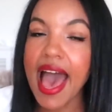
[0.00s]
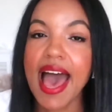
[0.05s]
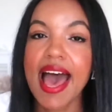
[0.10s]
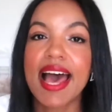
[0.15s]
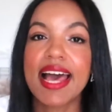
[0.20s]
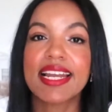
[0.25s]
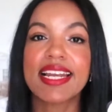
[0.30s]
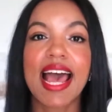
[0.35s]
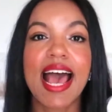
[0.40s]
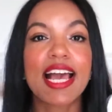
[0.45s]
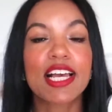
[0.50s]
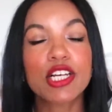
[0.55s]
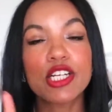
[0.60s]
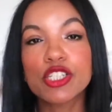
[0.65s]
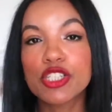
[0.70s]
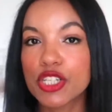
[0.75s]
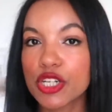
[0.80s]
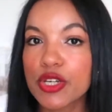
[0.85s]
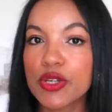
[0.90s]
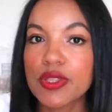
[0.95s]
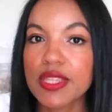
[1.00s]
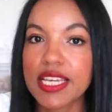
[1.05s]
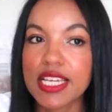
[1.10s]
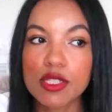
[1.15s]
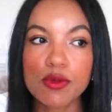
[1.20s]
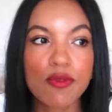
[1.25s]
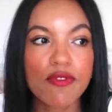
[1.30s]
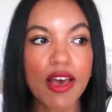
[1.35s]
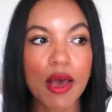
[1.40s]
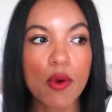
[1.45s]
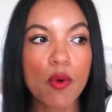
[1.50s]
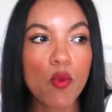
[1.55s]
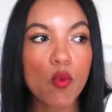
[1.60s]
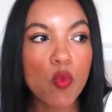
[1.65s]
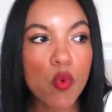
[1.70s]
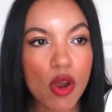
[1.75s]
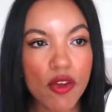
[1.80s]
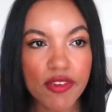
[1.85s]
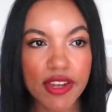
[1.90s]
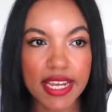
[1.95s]
And I can do this
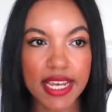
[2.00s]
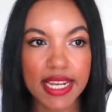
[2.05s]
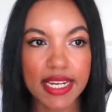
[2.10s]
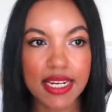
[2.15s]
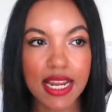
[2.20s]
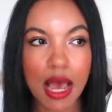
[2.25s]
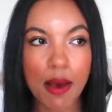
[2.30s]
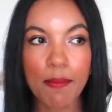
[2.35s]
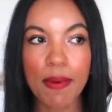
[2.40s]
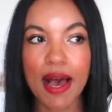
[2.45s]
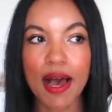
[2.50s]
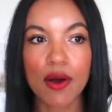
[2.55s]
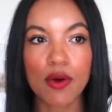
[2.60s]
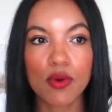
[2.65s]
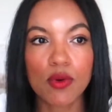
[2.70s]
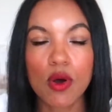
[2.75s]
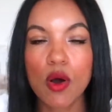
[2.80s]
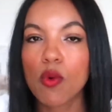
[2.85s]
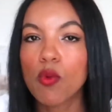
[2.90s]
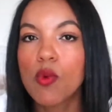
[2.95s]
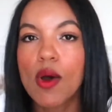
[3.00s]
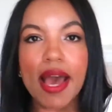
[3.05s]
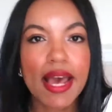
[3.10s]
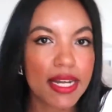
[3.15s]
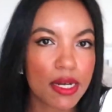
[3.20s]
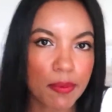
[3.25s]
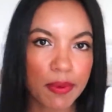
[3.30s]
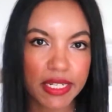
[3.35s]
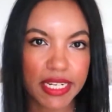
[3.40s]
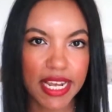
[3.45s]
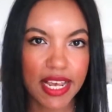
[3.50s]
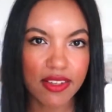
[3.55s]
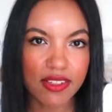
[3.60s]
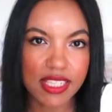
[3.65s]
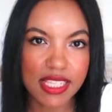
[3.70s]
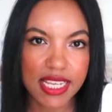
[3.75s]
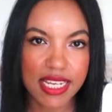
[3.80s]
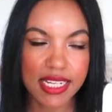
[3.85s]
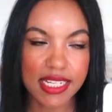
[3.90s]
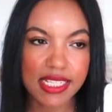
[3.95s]
without worrying about what anybody
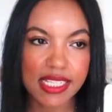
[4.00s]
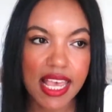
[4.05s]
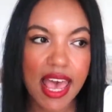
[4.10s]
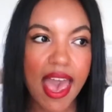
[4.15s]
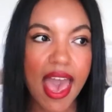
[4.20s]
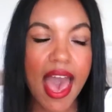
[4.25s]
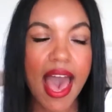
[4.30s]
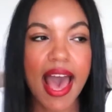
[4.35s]
else thinks.